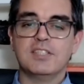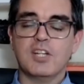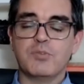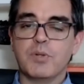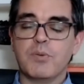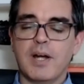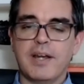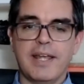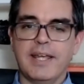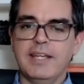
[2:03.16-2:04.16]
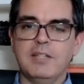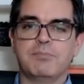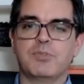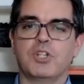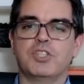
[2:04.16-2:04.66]
does not require
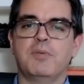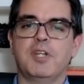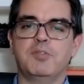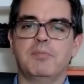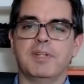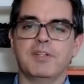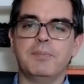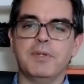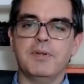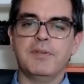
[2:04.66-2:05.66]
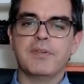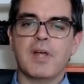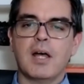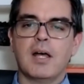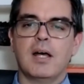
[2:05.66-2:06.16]
any project management
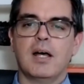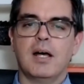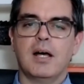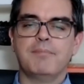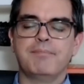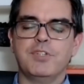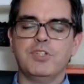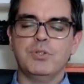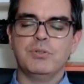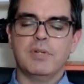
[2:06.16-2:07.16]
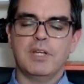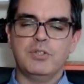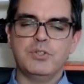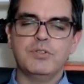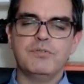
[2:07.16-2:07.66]
experience,
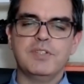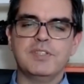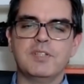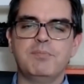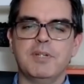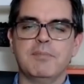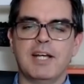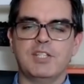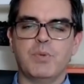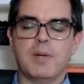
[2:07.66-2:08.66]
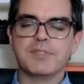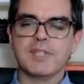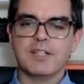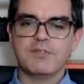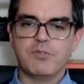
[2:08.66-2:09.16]
you should visit PMI's
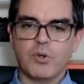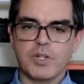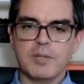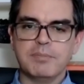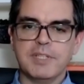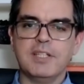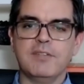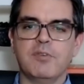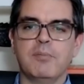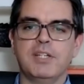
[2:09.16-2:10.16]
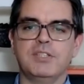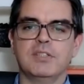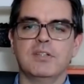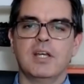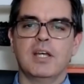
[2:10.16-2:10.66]
website for complete
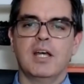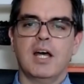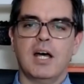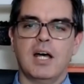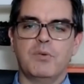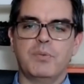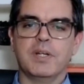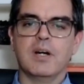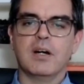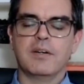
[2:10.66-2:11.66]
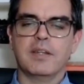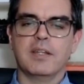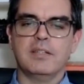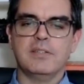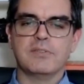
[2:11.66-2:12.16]
information
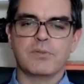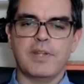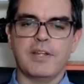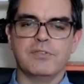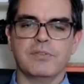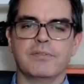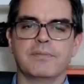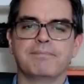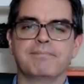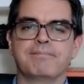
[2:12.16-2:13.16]
regarding these credentials.